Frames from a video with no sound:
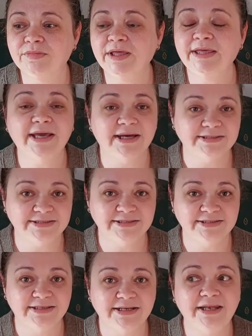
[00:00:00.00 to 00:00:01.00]

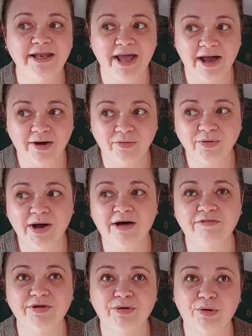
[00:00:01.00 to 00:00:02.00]
yes, now
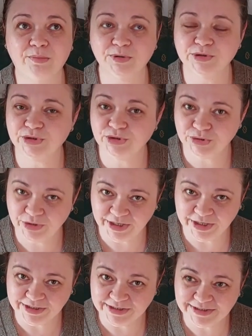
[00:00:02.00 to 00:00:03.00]
after almost 2
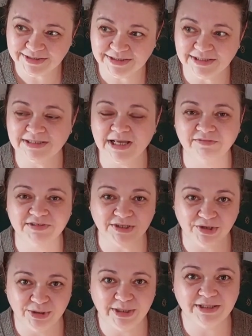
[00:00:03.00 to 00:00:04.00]
years since I've
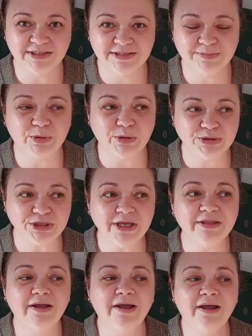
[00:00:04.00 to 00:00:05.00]
started this
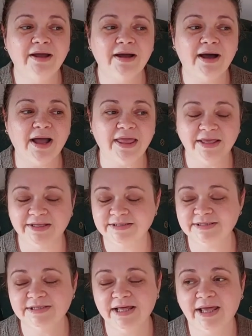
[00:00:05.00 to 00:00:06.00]
project, I can
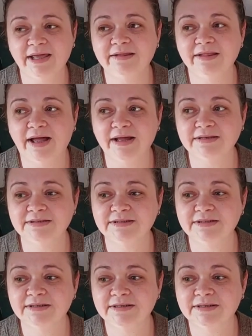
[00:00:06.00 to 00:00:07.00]
say that
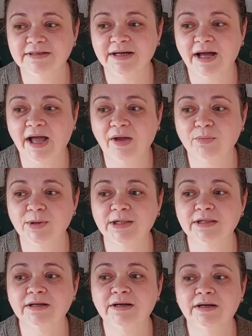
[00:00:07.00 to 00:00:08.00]
I
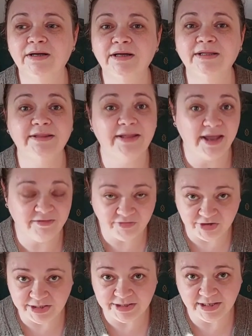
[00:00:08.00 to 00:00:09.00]
will
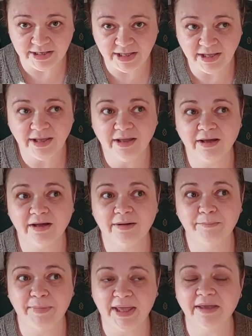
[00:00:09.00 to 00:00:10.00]
definitely
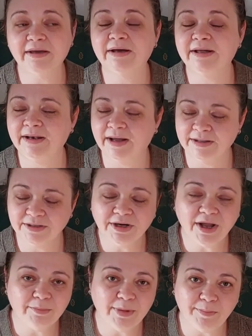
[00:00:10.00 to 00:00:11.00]
make another
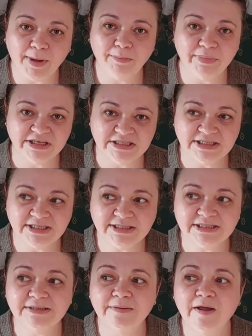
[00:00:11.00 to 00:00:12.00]
garment by
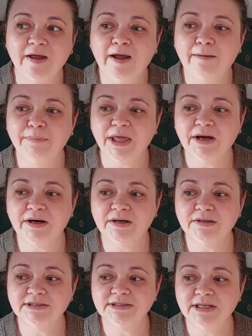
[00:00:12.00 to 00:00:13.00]
pieces
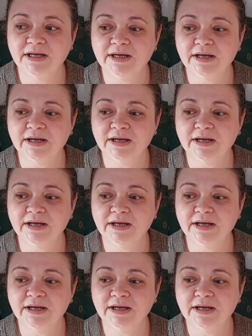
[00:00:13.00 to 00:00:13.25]
because